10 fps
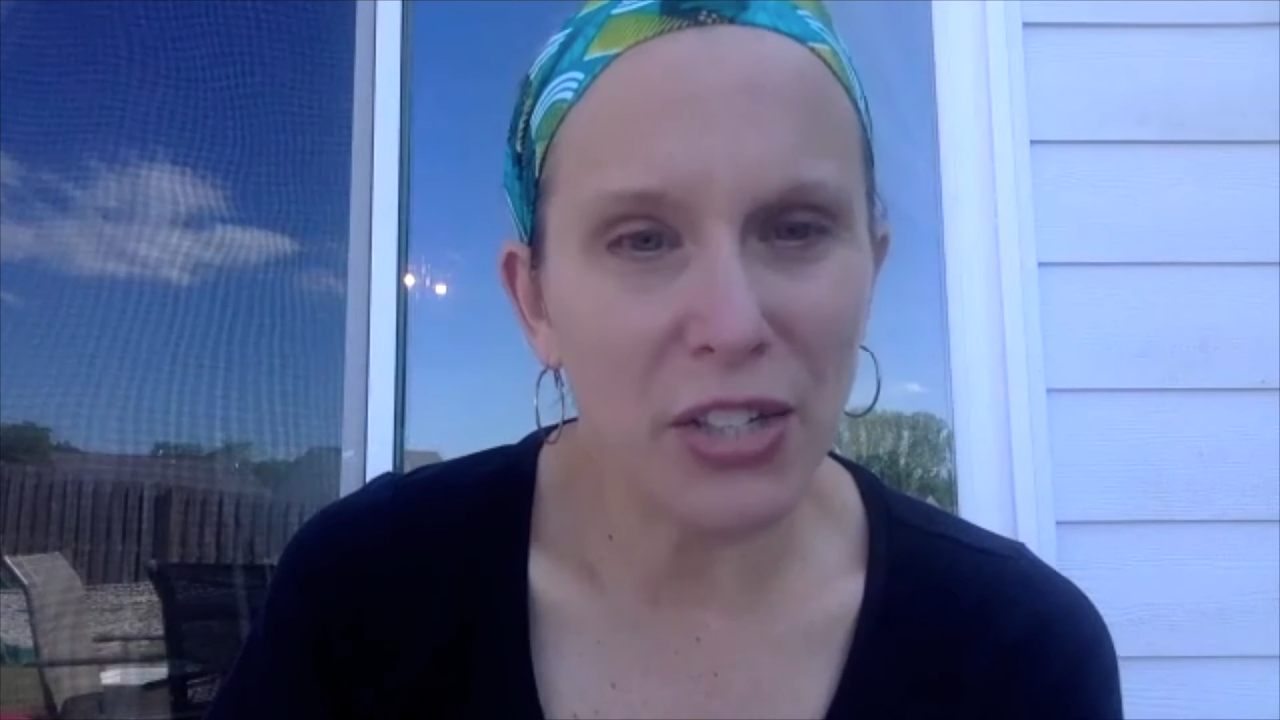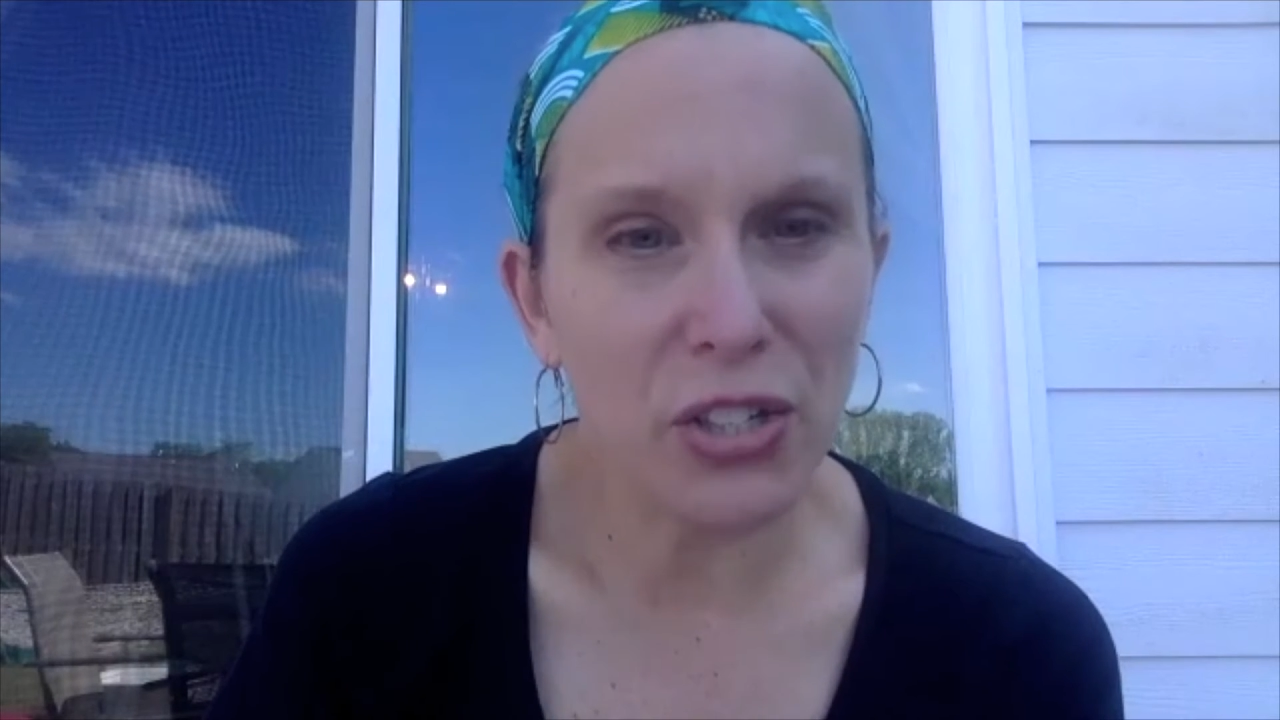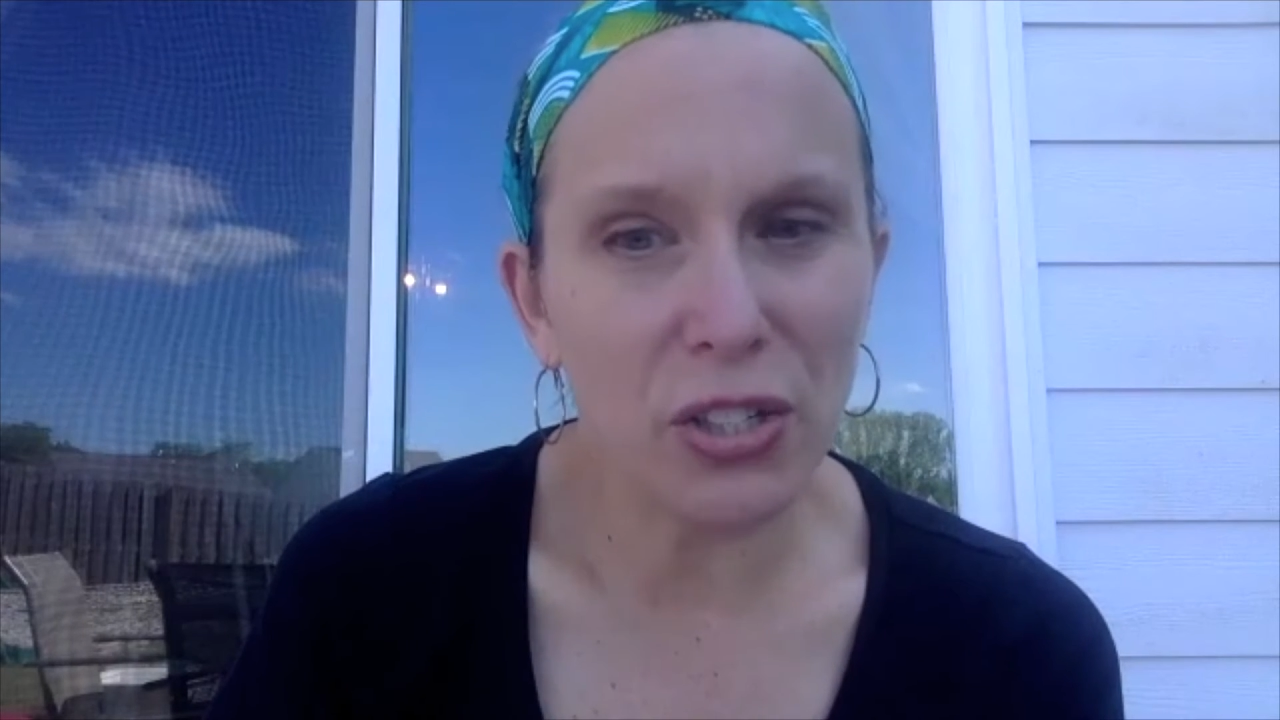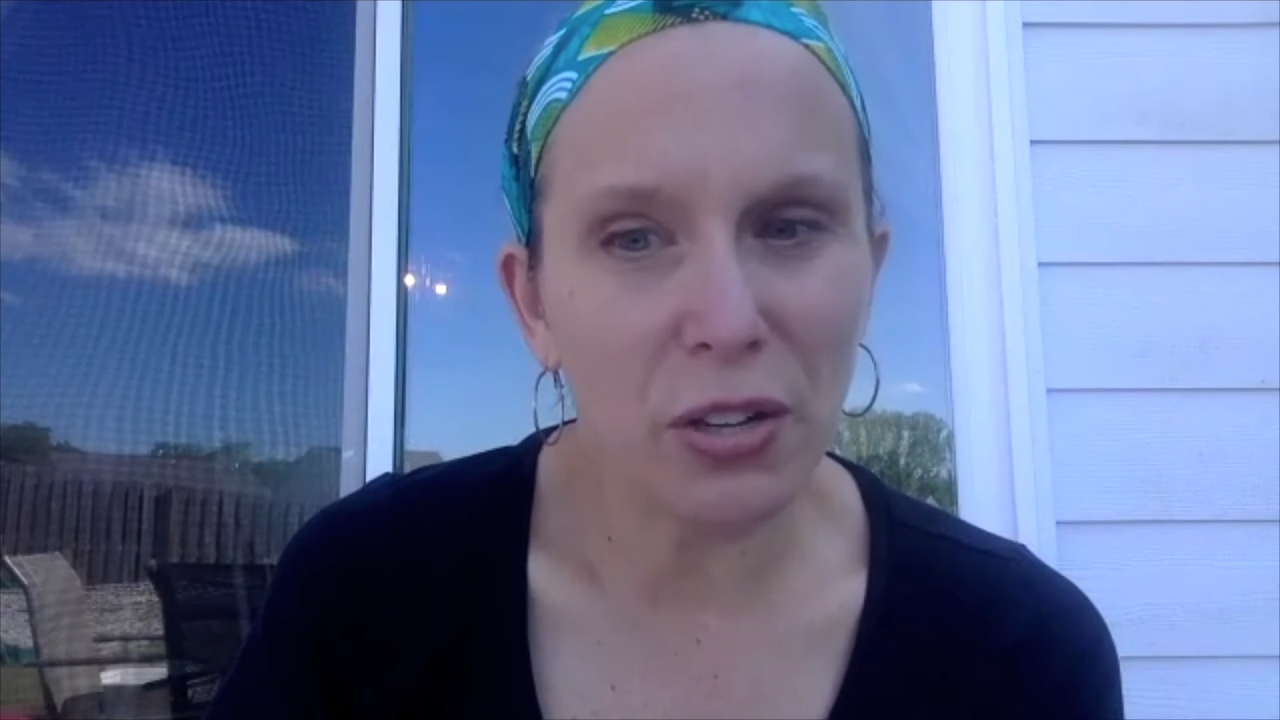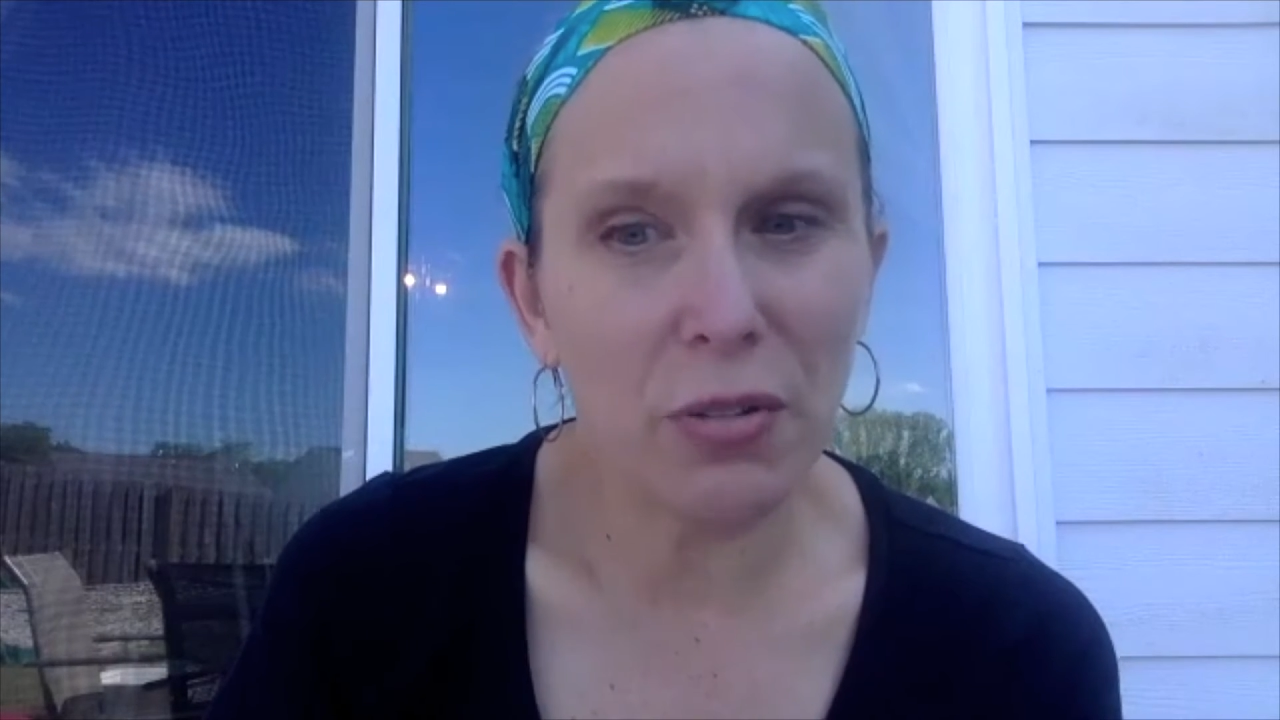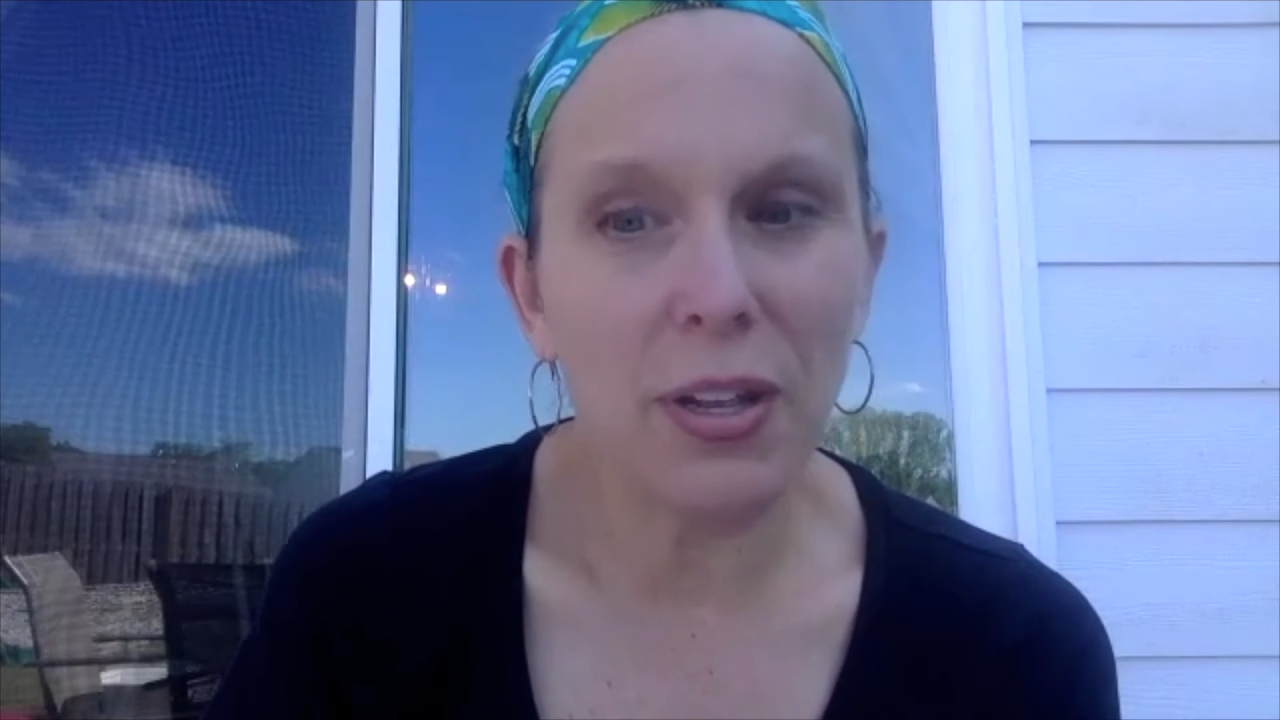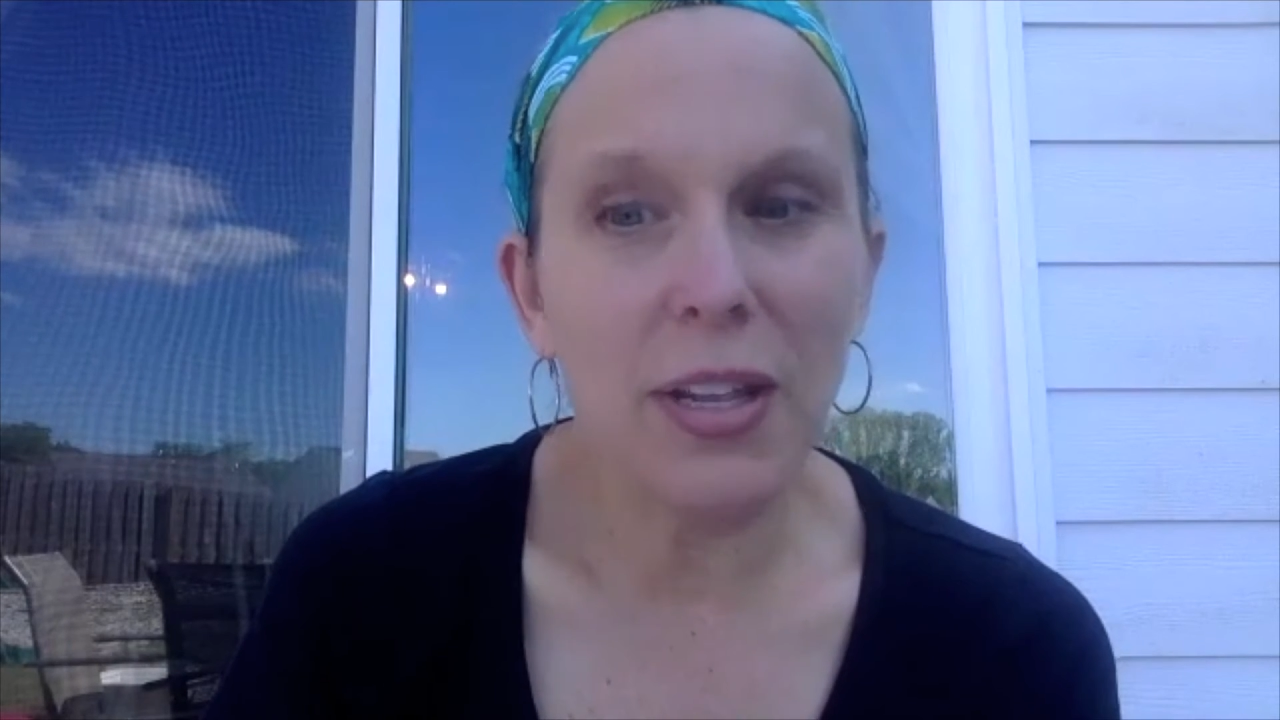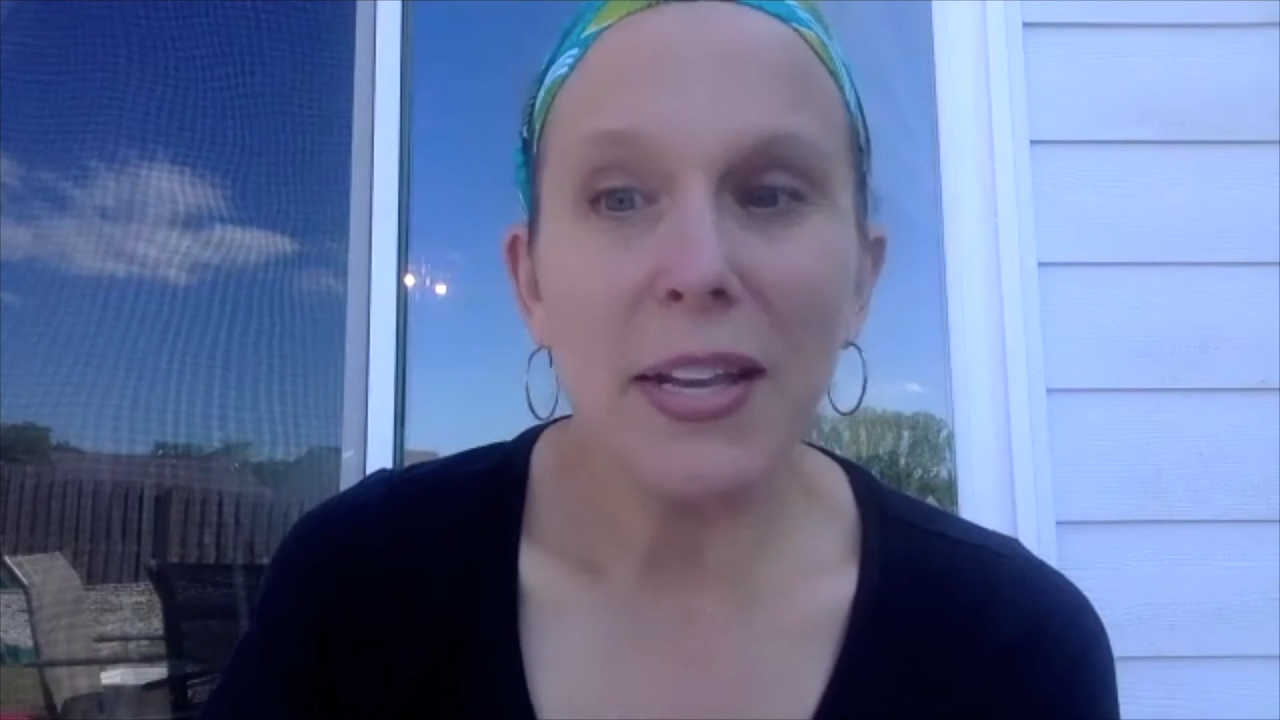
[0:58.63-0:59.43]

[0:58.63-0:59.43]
just so